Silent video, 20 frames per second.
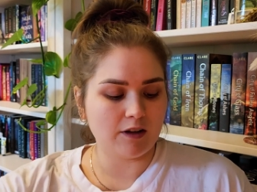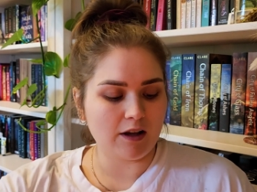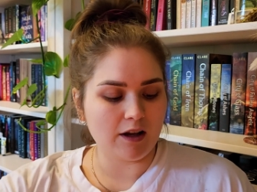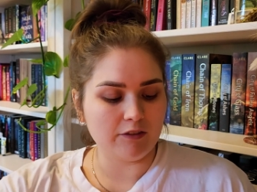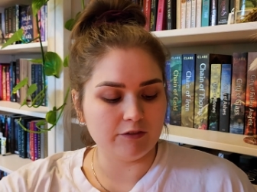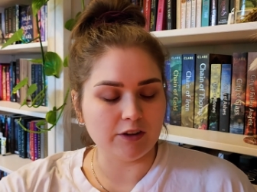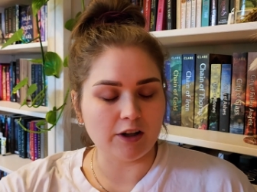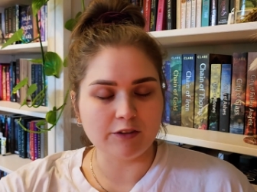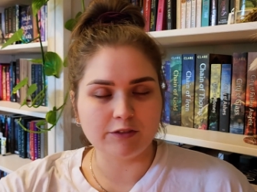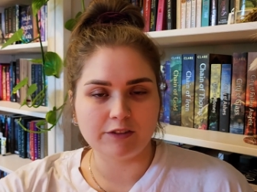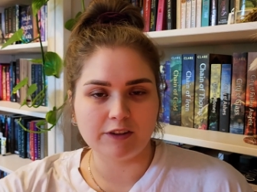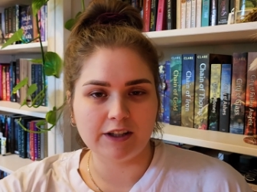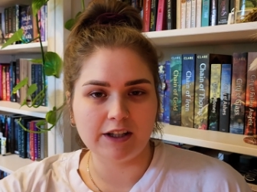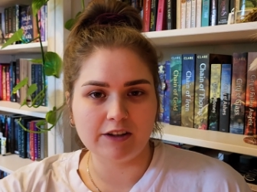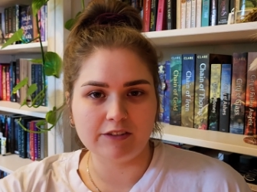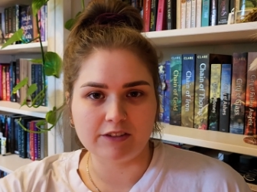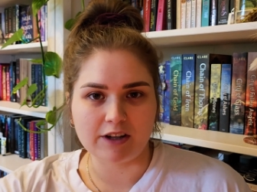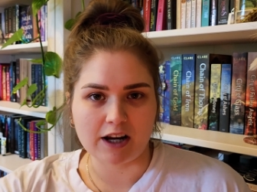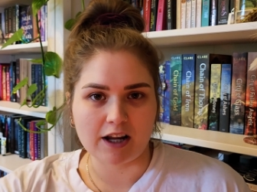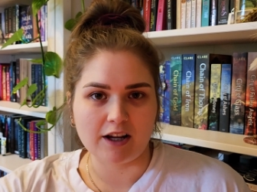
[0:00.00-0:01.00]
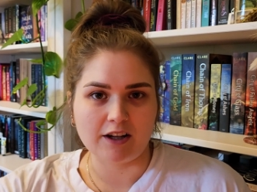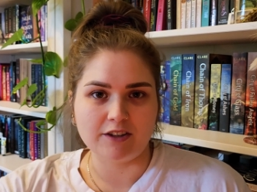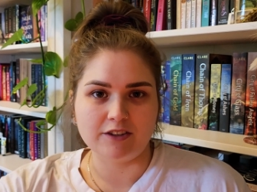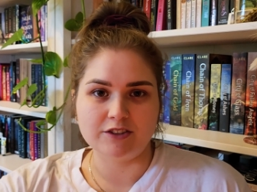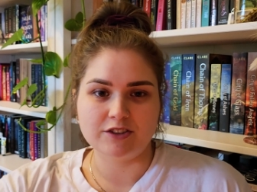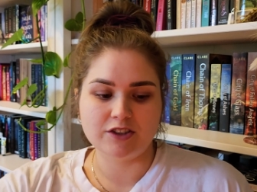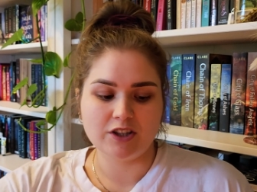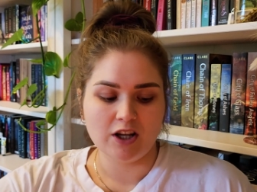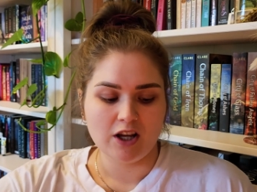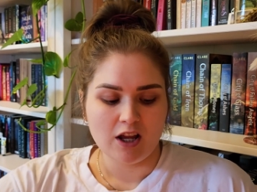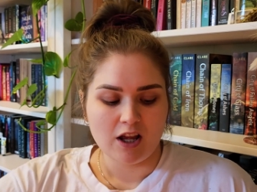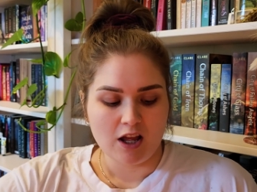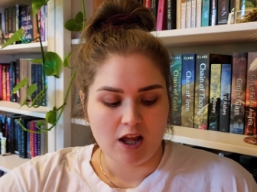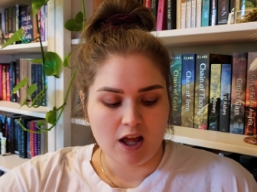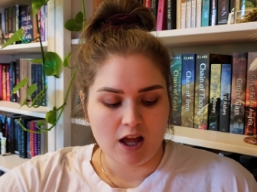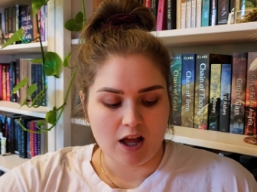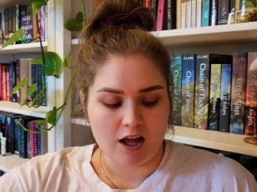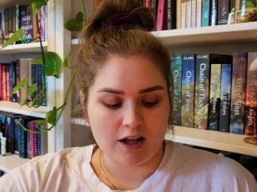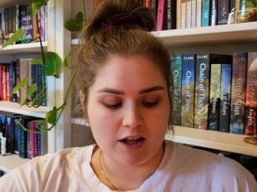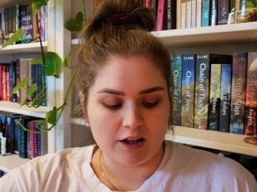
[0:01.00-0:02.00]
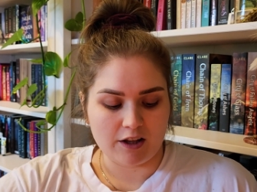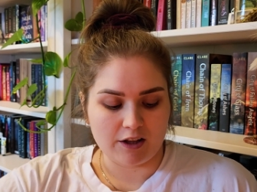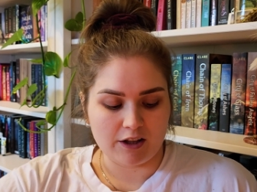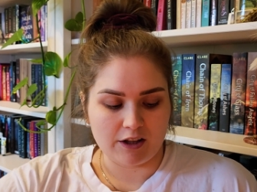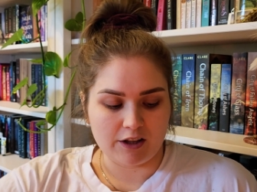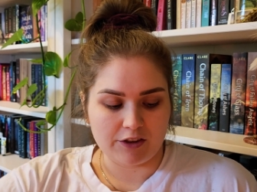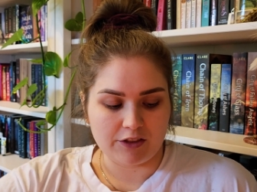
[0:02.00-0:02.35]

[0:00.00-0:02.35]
roughly around a